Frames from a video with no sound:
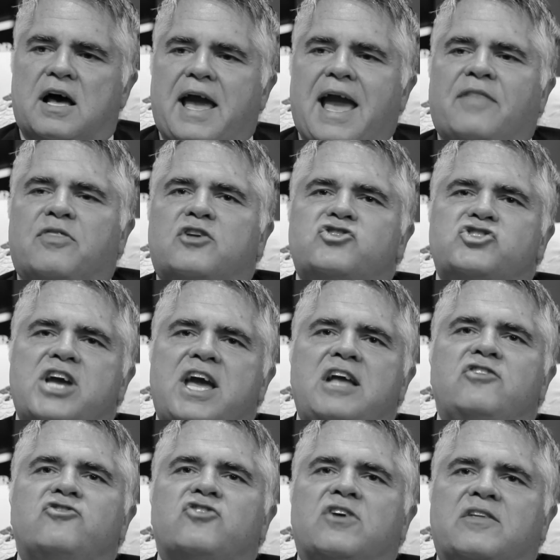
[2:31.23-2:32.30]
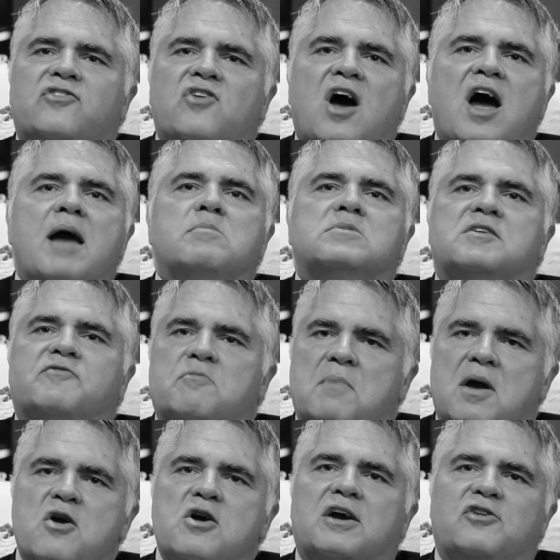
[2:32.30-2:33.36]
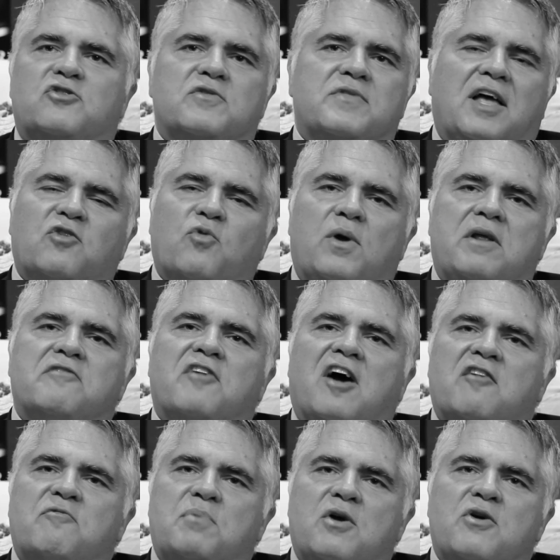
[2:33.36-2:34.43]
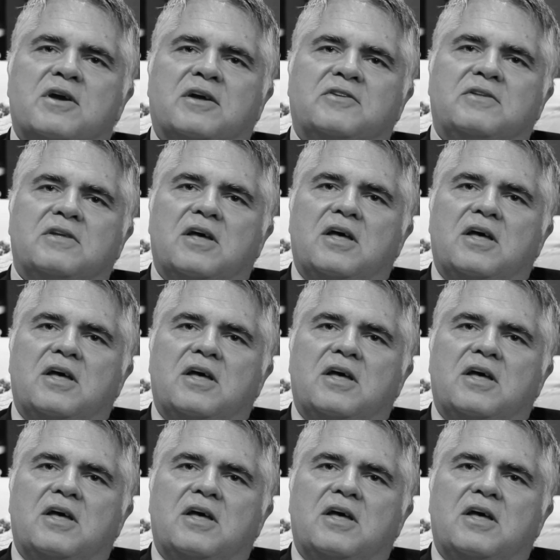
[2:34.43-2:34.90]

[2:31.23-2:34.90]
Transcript: and the changing times of America during that 25 period